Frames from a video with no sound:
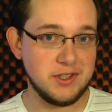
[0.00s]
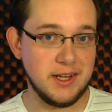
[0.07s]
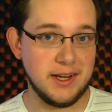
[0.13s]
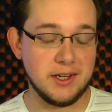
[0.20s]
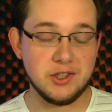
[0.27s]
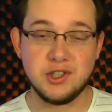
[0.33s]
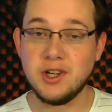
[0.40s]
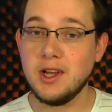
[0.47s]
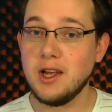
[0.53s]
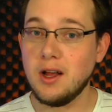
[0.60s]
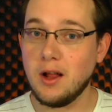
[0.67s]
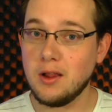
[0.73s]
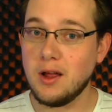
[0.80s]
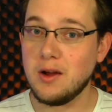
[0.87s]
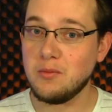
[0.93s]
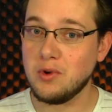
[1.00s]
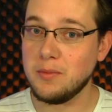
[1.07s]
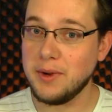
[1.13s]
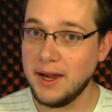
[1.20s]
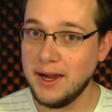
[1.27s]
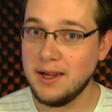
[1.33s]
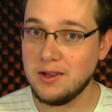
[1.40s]
Stage, a lot more
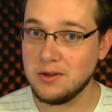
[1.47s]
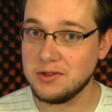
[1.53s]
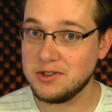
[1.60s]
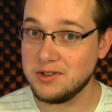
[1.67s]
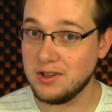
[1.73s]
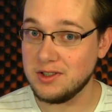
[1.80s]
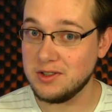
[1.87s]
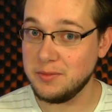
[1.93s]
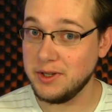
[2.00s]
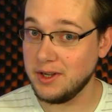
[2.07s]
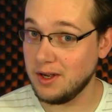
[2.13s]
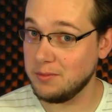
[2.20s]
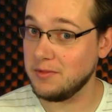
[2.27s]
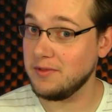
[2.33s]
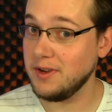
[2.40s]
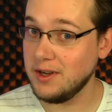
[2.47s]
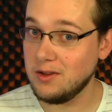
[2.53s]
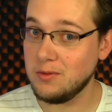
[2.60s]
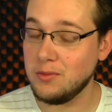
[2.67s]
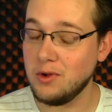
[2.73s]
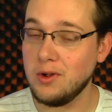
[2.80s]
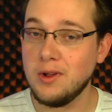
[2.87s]
payloads start to become
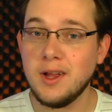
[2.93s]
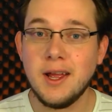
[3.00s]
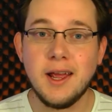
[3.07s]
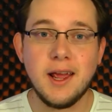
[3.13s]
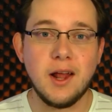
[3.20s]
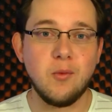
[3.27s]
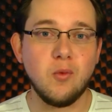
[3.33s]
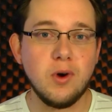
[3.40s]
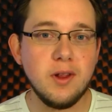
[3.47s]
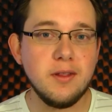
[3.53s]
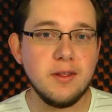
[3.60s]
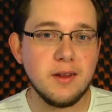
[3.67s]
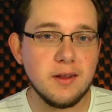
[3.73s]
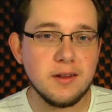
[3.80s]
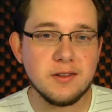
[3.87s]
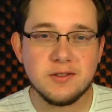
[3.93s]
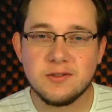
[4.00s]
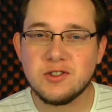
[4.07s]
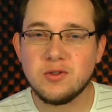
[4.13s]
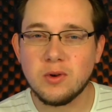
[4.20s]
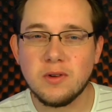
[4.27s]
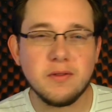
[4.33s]
available. And one of the
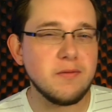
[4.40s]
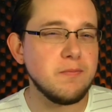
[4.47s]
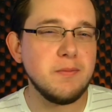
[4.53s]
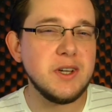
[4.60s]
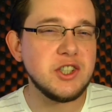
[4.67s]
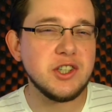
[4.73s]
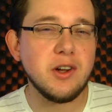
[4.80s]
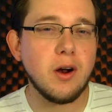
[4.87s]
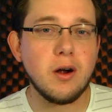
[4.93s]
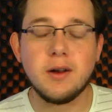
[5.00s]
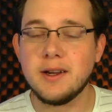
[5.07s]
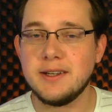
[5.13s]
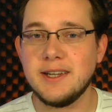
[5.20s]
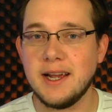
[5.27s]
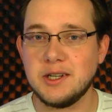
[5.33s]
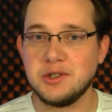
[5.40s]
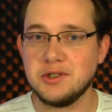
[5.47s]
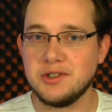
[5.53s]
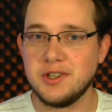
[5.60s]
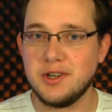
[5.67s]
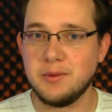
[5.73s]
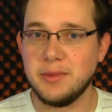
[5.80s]
sort of mission
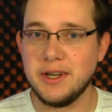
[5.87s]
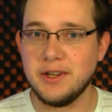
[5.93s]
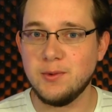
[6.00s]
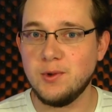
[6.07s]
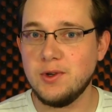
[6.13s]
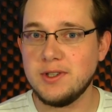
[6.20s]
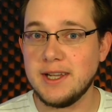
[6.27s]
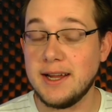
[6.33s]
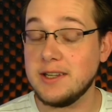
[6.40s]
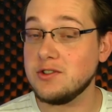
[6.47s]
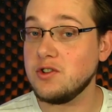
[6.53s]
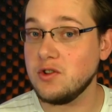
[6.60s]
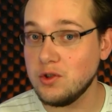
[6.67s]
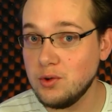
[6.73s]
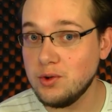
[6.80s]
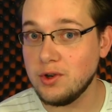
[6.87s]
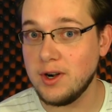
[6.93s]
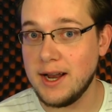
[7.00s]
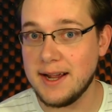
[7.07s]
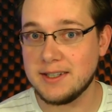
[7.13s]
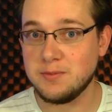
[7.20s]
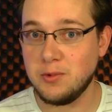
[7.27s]
architectures that are being looked at is
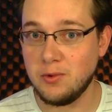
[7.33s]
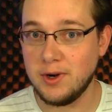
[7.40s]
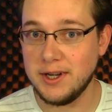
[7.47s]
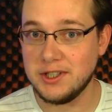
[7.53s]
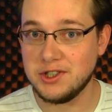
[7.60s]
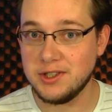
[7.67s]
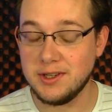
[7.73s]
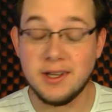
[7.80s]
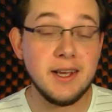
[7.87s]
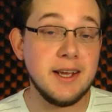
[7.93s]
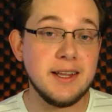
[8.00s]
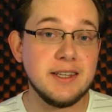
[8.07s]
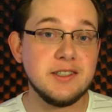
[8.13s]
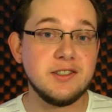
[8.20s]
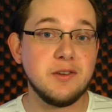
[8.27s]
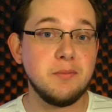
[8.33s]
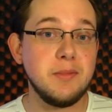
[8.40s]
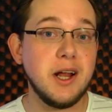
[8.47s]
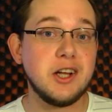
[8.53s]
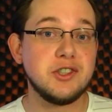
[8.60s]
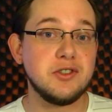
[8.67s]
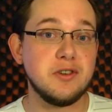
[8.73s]
lunar exploration. This is a
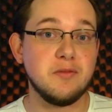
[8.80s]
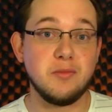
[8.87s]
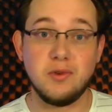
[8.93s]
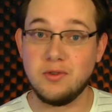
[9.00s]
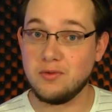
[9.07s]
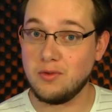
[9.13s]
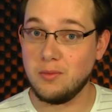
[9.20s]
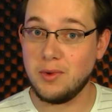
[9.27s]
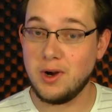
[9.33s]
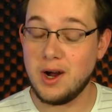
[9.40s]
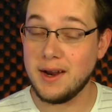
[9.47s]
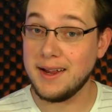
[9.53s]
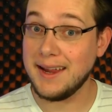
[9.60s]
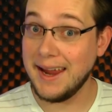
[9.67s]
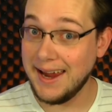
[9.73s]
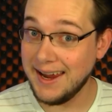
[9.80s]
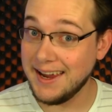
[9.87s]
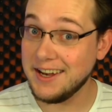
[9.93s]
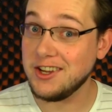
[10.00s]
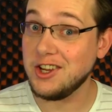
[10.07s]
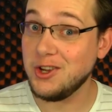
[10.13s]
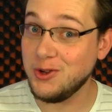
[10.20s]
mixture of both robotic
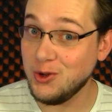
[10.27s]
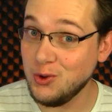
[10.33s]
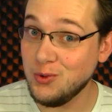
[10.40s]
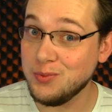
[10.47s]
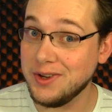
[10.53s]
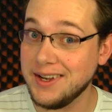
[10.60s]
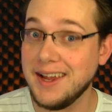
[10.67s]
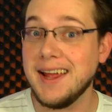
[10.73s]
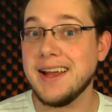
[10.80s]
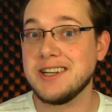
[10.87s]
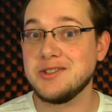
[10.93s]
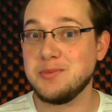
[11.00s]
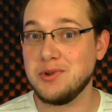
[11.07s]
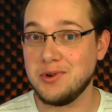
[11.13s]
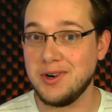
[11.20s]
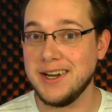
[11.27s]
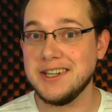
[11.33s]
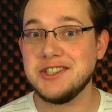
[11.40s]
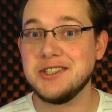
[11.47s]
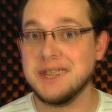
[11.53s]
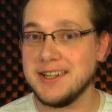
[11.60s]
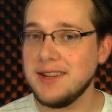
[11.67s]
and human
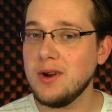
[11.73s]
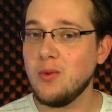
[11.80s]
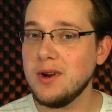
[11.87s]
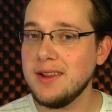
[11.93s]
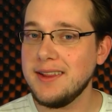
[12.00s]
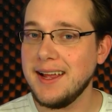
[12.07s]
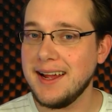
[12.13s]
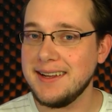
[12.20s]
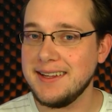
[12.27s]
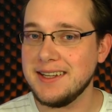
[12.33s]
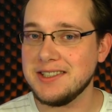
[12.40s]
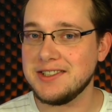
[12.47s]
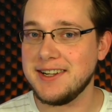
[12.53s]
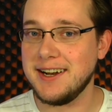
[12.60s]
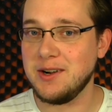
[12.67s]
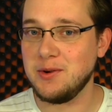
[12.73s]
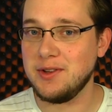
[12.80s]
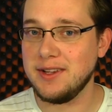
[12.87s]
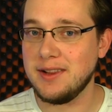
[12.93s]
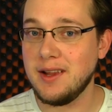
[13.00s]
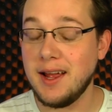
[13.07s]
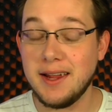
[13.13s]
exploration. One of the ideas that I
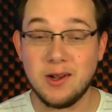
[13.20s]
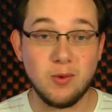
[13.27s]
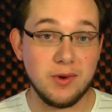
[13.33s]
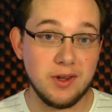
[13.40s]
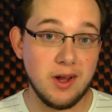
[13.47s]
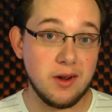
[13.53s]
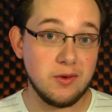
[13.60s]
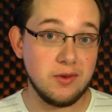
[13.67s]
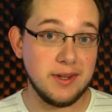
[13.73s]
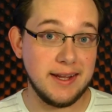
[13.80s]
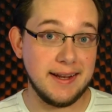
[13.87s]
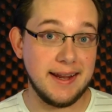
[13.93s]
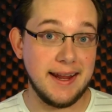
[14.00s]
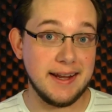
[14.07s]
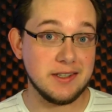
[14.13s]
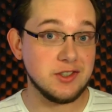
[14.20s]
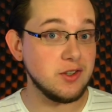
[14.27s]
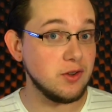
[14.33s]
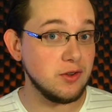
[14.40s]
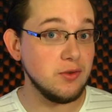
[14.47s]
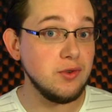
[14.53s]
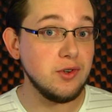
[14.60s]
really like would not only enhance
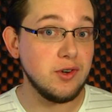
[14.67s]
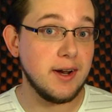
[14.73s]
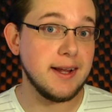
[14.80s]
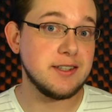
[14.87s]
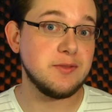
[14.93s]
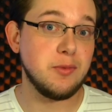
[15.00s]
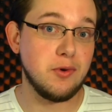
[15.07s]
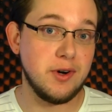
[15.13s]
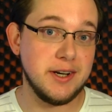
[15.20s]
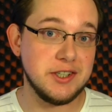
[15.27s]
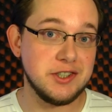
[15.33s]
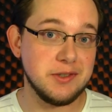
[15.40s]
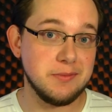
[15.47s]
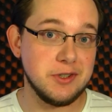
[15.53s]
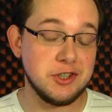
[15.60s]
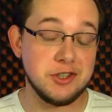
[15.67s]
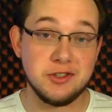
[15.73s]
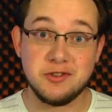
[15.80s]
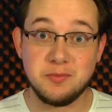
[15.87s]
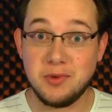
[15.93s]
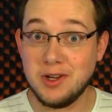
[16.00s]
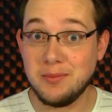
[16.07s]
lunar exploration
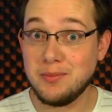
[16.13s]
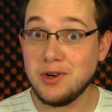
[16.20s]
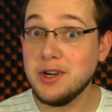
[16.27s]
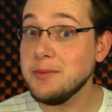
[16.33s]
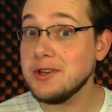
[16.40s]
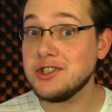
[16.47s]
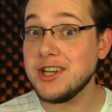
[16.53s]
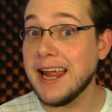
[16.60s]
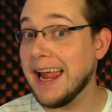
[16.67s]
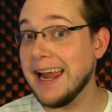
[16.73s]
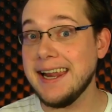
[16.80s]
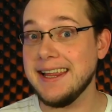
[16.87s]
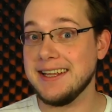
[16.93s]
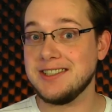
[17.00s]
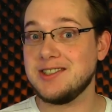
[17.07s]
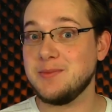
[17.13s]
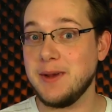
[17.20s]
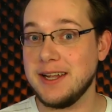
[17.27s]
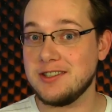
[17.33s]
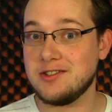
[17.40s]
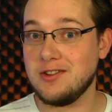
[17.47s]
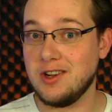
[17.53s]
missions, but pretty much any
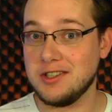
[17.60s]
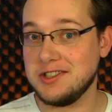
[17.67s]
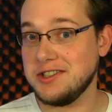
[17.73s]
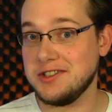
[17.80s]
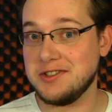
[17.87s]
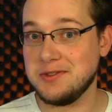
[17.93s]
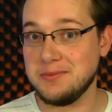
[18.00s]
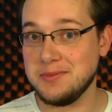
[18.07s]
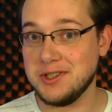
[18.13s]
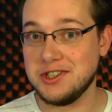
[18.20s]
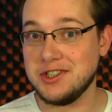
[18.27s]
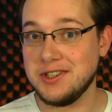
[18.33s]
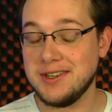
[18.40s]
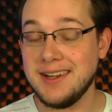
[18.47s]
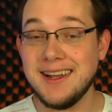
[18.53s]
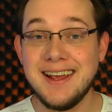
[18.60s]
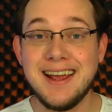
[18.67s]
Space Launch System mission.